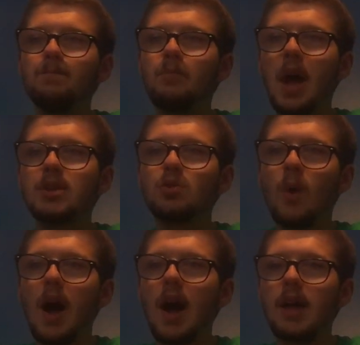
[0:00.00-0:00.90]
that's
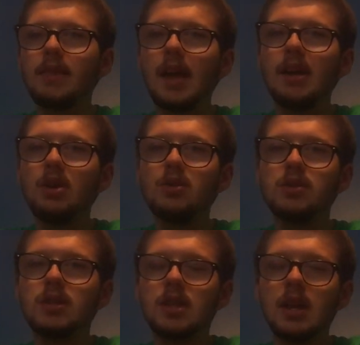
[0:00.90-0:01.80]
why
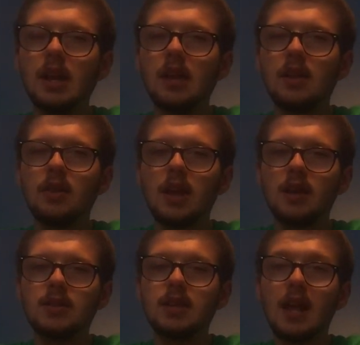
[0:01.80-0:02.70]

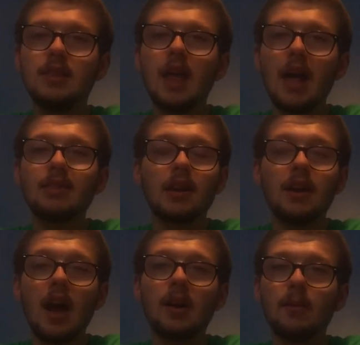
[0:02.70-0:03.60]
they said that they're
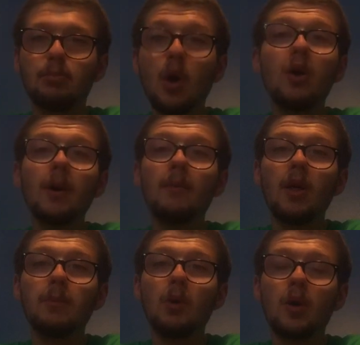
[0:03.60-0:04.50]
not going to program
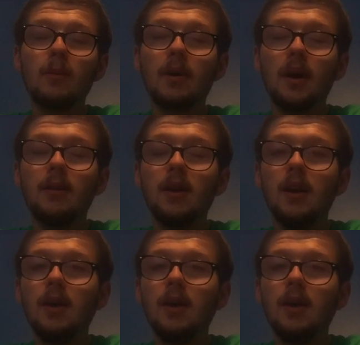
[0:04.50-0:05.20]
all the Pokemon,